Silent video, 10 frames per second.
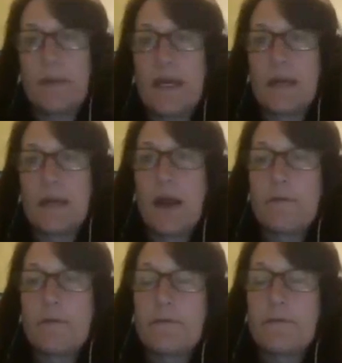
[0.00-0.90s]
pick my
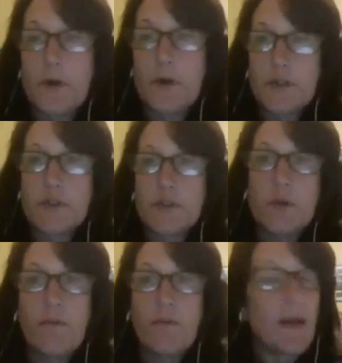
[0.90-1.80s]
first 2
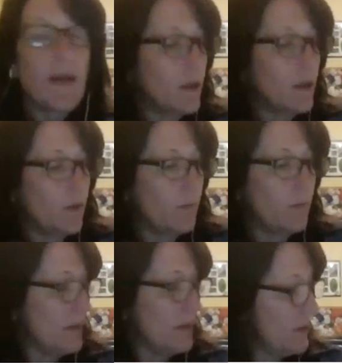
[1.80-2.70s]
available,
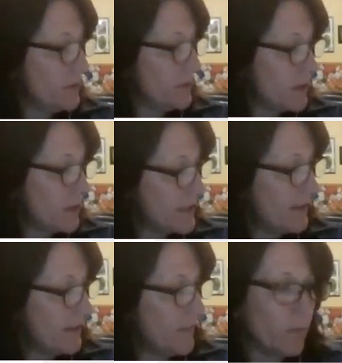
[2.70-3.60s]
but I'm going to
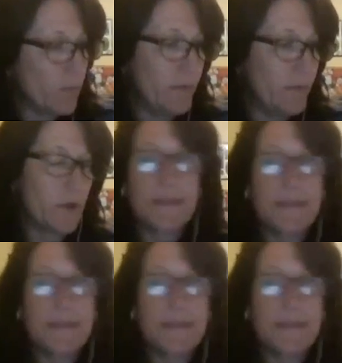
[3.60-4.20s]
say them in reverse.